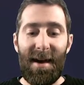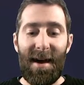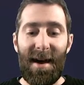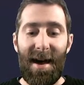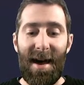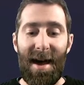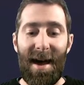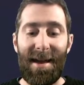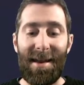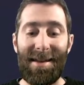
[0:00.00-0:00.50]

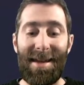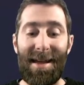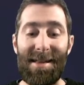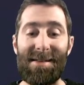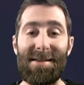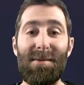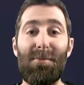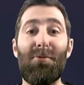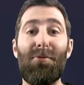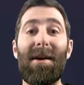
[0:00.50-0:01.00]
And
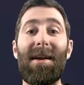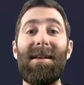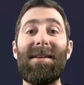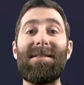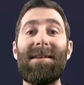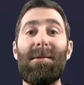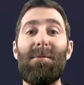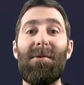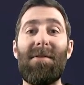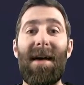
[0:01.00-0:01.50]
get to bring
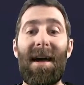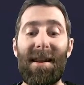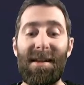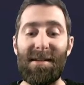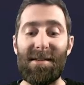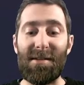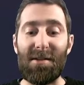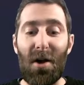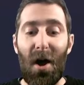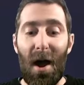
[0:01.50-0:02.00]
some of that
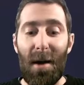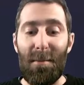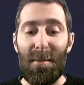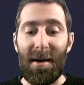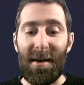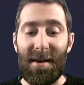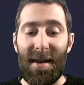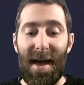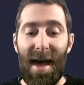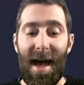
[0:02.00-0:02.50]

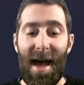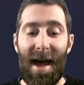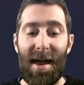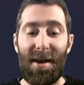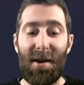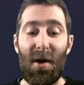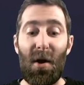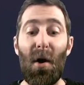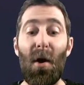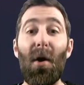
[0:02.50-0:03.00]
excitement
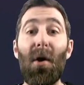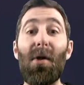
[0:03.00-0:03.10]
and